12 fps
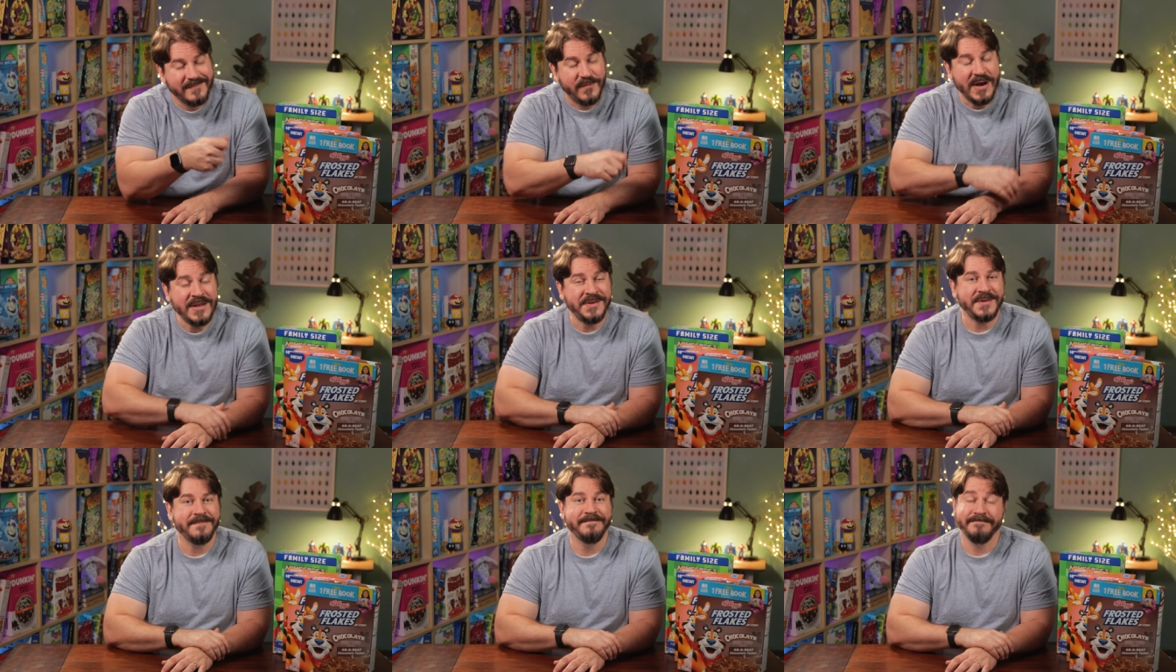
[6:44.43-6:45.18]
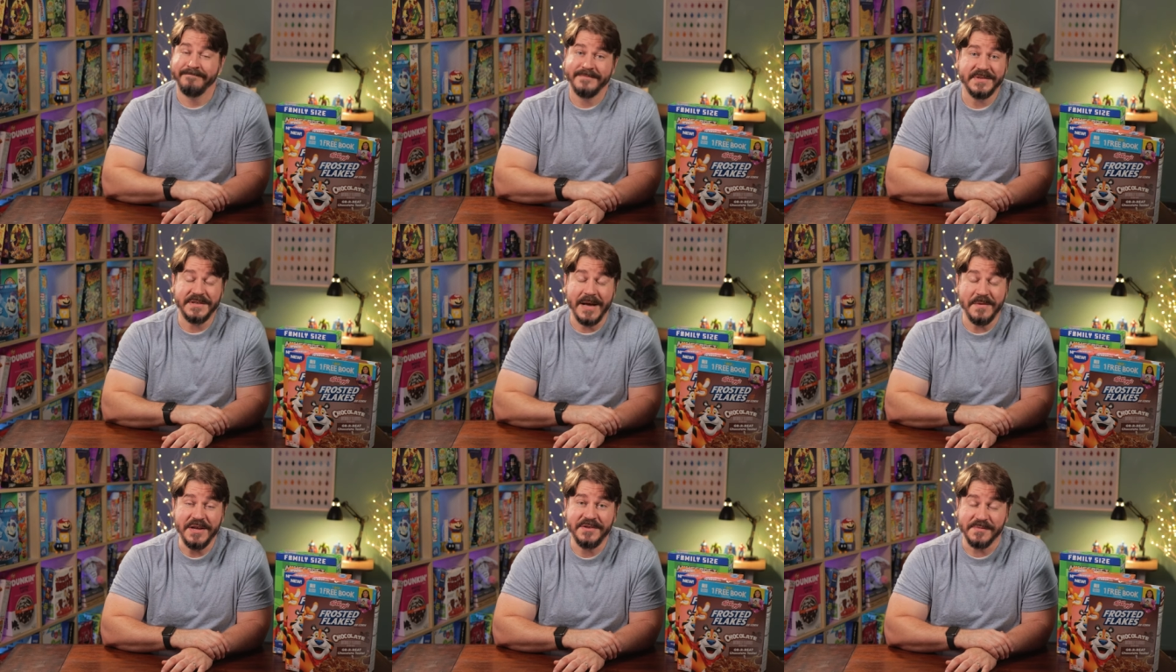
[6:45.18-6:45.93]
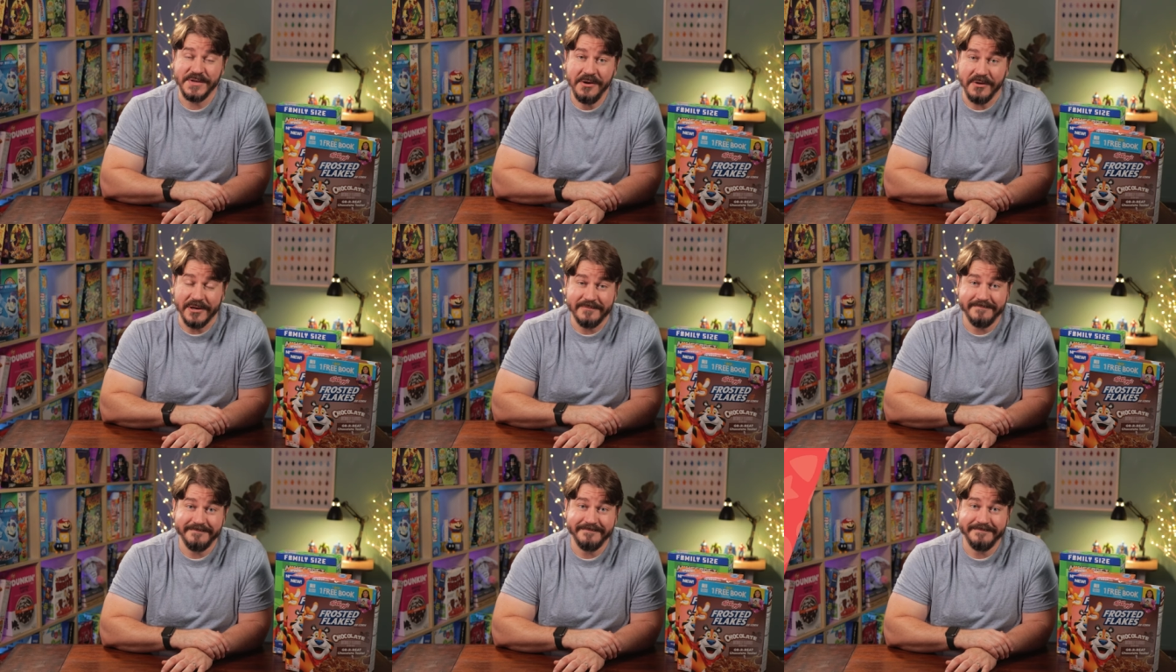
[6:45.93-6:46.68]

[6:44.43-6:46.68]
Friends, it's time to eat some cereal.